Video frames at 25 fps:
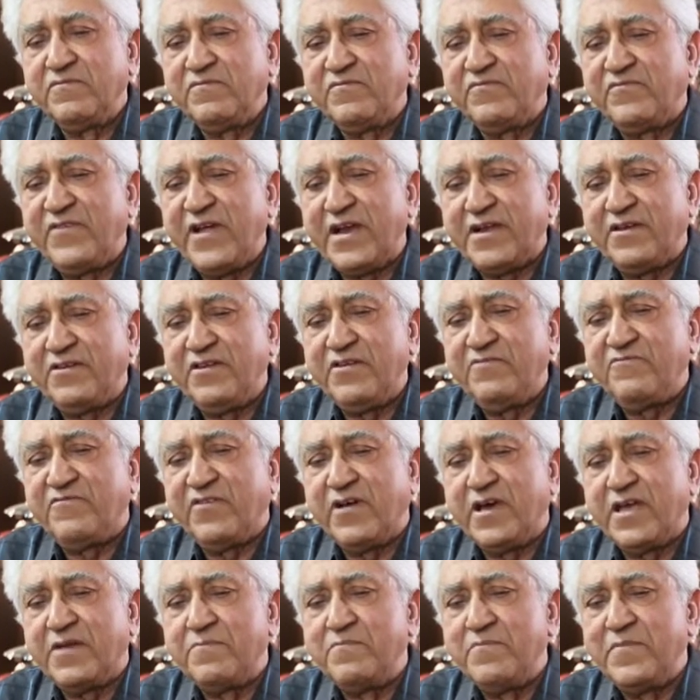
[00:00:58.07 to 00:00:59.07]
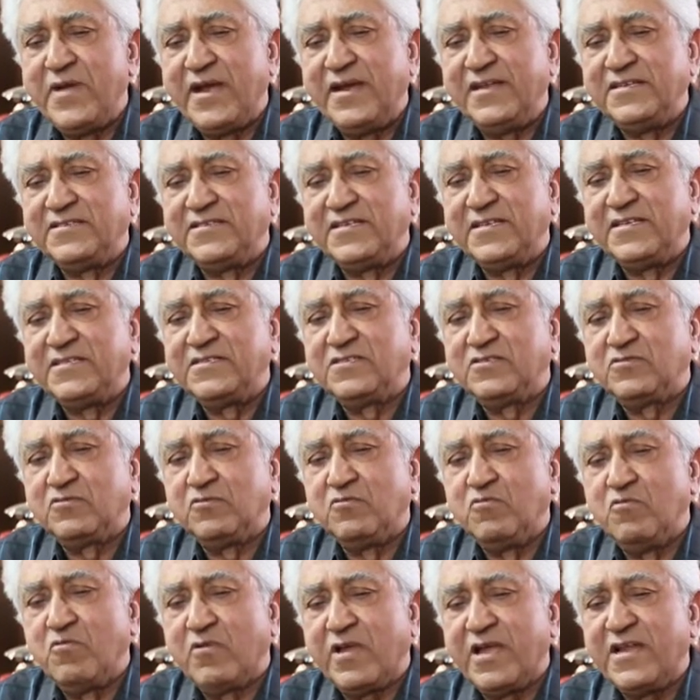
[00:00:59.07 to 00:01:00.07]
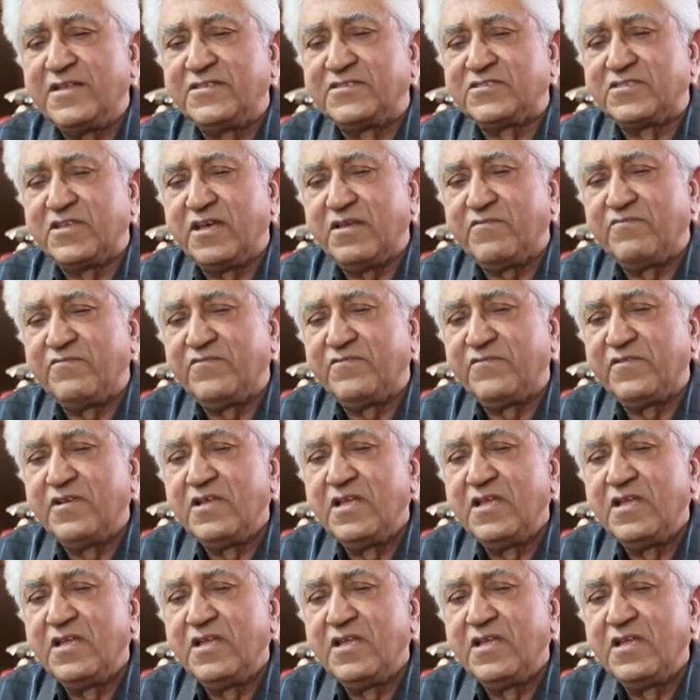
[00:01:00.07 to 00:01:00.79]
factory for medicines who can serve